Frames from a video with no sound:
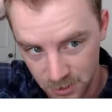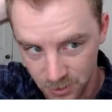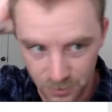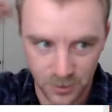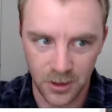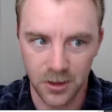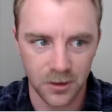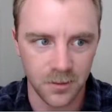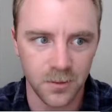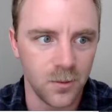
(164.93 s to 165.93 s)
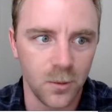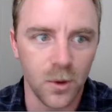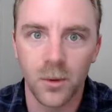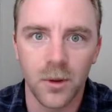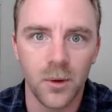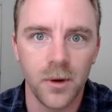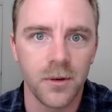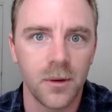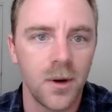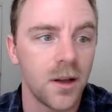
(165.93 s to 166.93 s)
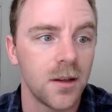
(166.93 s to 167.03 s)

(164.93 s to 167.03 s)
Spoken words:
he can work with whoever he wants.